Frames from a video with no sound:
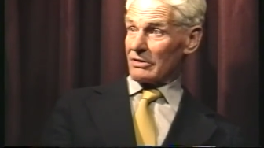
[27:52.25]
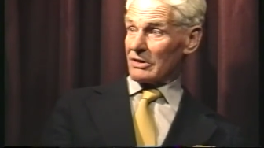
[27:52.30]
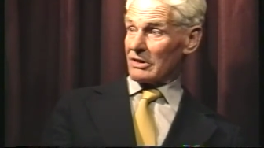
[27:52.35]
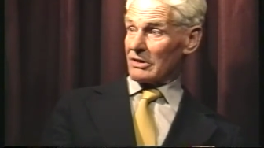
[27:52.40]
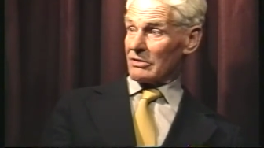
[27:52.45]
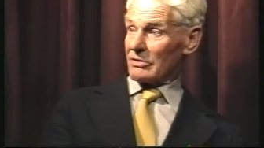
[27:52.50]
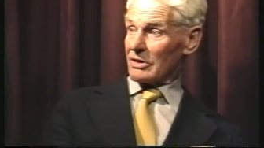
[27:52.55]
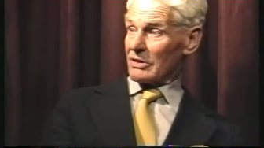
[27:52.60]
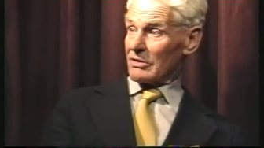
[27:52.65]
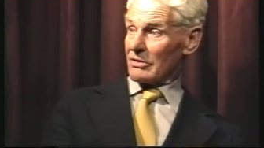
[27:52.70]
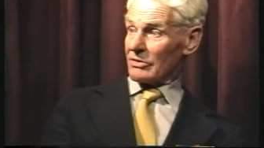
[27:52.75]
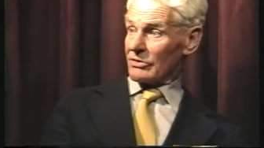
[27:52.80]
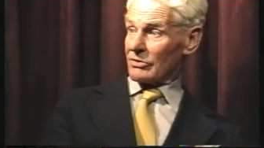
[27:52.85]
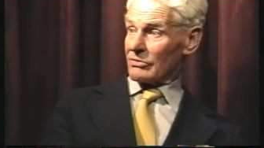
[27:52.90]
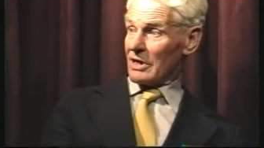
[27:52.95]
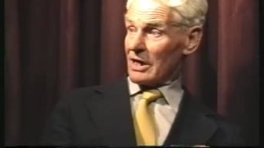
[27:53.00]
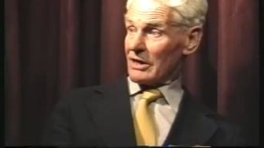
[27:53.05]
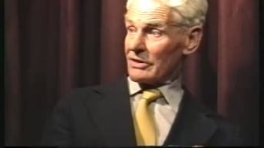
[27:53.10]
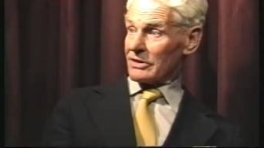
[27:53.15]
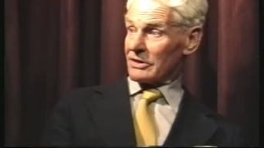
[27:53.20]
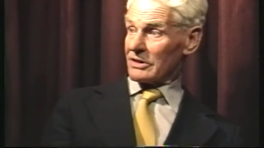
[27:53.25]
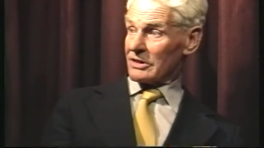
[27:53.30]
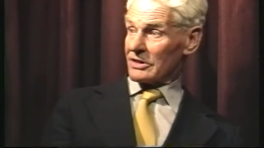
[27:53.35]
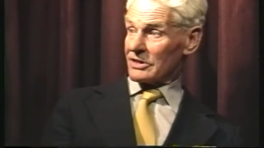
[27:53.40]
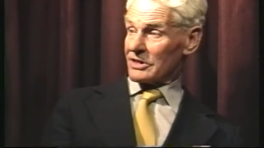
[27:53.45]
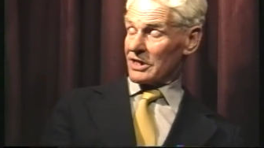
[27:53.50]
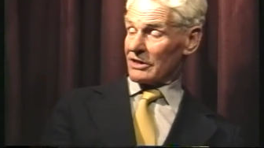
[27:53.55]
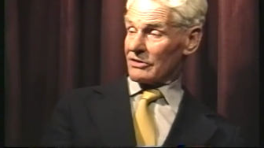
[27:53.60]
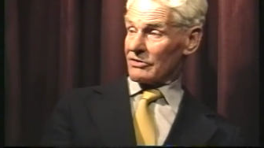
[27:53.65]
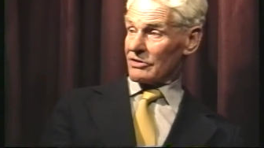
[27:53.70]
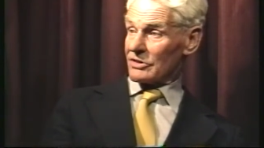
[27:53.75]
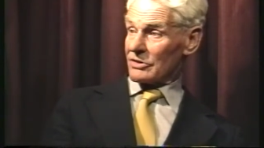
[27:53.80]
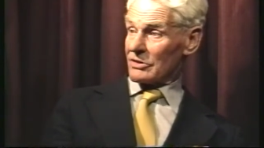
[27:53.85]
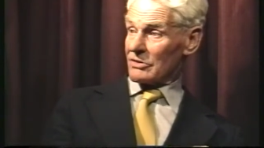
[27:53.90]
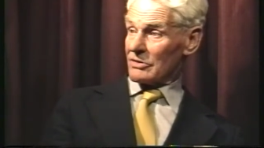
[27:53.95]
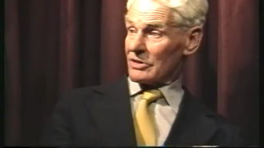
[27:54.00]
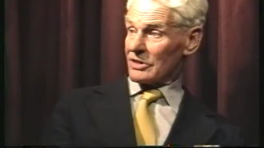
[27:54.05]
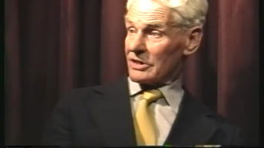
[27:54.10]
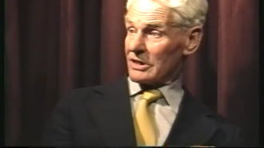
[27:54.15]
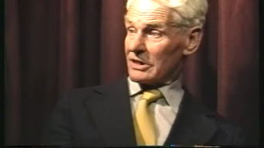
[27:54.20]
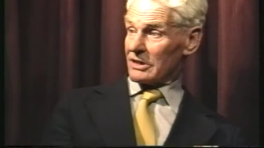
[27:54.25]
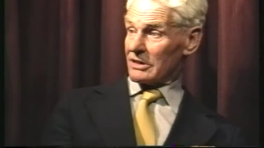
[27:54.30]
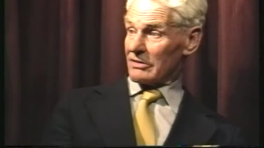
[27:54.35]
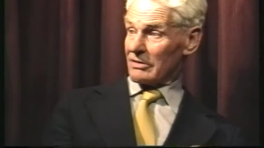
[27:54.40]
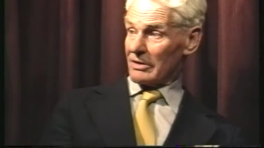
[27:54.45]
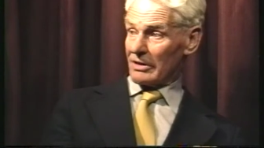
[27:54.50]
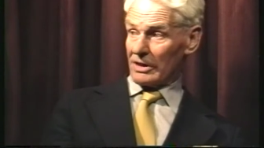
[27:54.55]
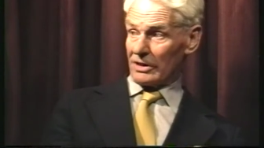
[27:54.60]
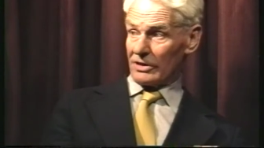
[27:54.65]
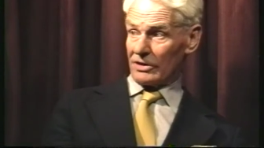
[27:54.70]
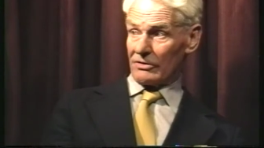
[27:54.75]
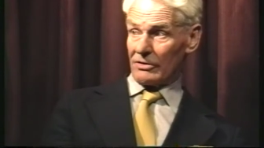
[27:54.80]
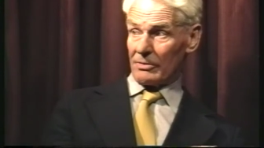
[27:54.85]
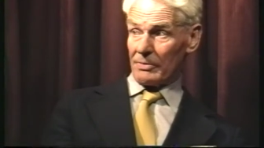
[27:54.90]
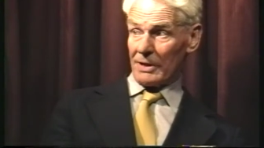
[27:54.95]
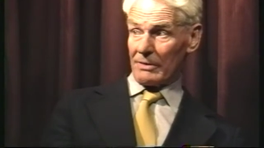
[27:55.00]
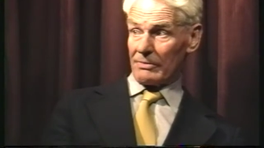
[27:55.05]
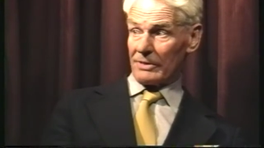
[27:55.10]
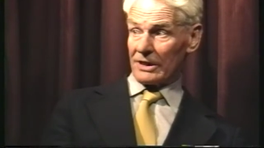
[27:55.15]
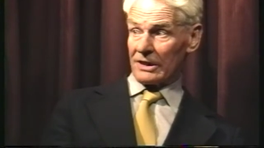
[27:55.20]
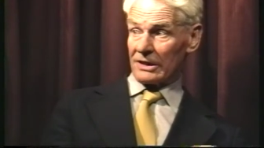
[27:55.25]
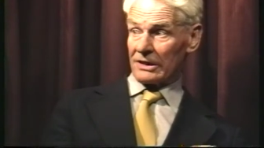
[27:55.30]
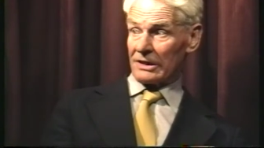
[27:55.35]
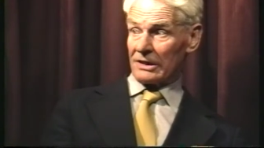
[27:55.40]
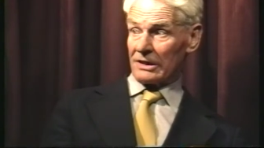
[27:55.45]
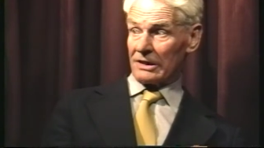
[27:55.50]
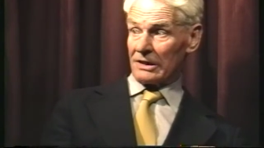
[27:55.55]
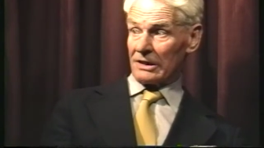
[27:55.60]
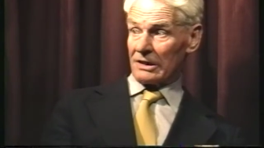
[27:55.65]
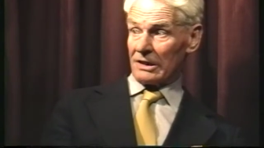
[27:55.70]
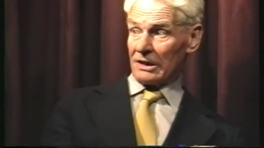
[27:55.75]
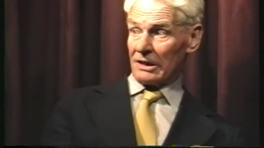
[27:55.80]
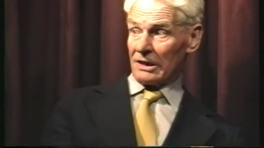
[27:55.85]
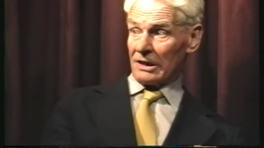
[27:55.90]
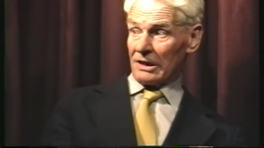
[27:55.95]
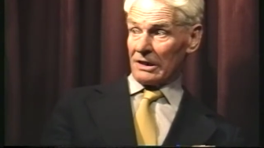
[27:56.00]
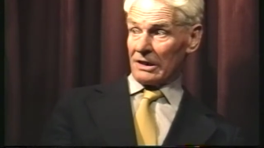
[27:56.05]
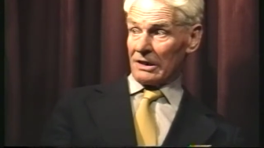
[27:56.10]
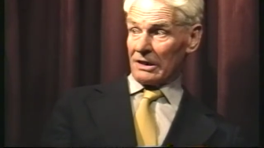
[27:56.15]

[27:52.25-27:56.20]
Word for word: you know, throughout secondary schools in, in the Republic. Yes.